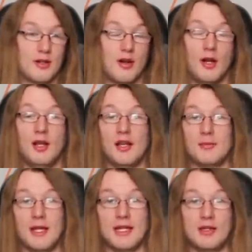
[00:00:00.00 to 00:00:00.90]
I, like
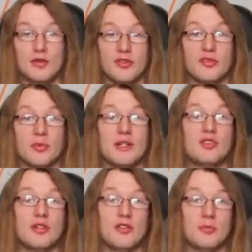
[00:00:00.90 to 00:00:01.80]
many others,
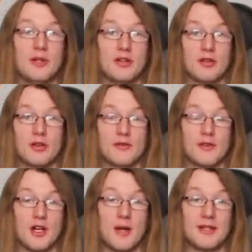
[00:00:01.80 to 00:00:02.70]
reached out to Peter Kirn
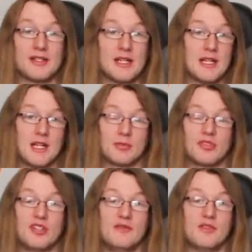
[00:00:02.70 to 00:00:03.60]
for comment and
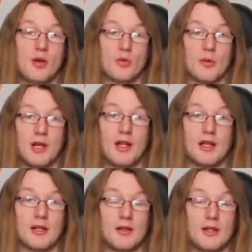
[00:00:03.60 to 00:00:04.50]
received no
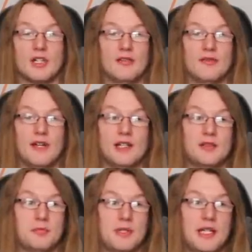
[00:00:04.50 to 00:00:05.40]
reply. In
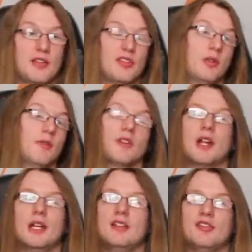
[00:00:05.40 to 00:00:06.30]
fact, he hasn't covered
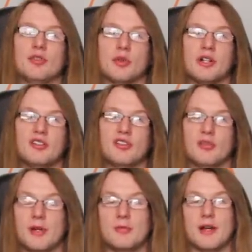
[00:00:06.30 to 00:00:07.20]
any stories
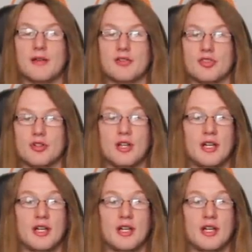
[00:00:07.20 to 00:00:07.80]
about Behringer